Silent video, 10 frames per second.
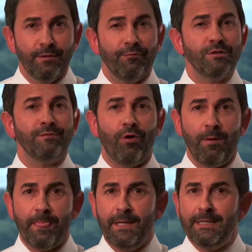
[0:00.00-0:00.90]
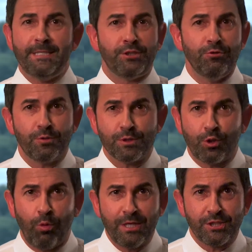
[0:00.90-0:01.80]
First of all, its use was
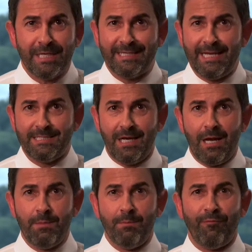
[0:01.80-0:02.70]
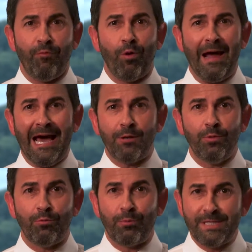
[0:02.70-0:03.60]
questioned at that time, and before
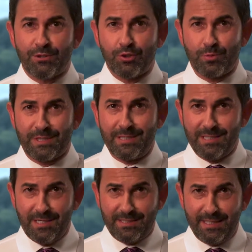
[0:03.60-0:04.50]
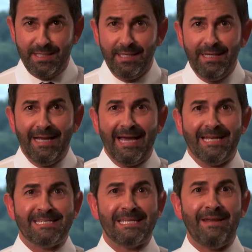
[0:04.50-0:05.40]
adequate research was conducted and
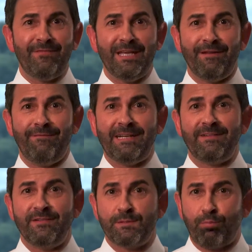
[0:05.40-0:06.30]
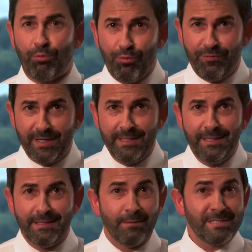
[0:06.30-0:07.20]
its safety and effectiveness proven,
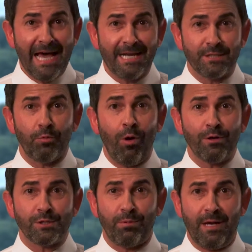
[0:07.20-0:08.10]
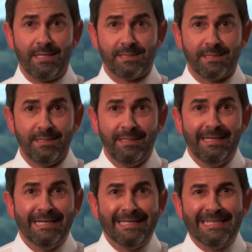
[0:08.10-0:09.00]
it was added to the water supplies.
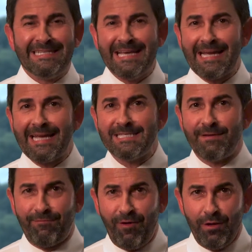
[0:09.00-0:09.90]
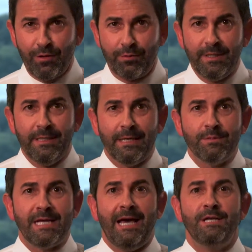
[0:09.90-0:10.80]
In the decades that followed, it
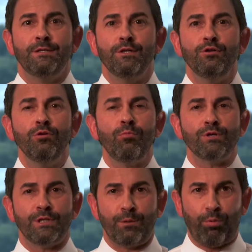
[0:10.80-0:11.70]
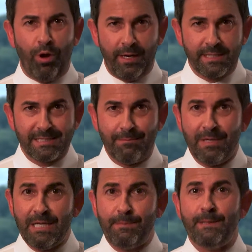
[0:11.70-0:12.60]
was added to numerous other products that
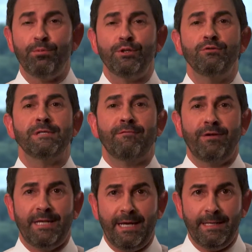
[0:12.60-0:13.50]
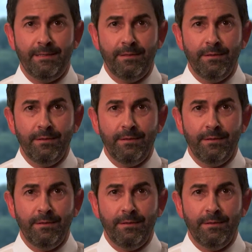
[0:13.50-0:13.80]
many people use every day.